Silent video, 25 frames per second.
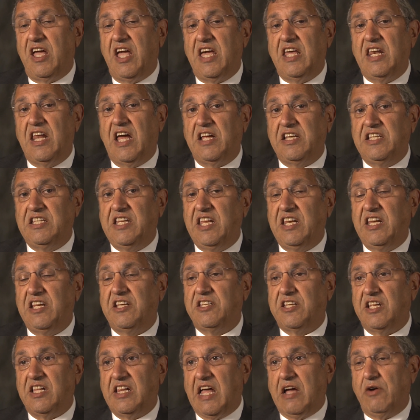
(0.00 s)
And I did
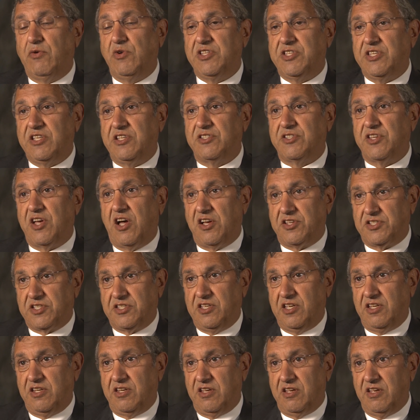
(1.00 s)
it till I was
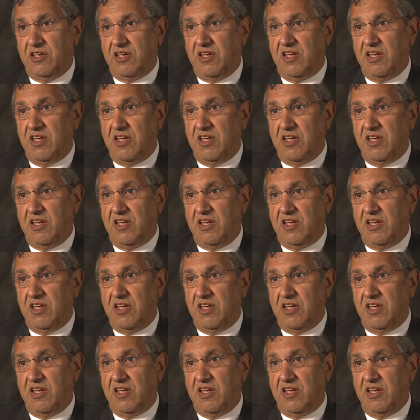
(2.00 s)
exhausted.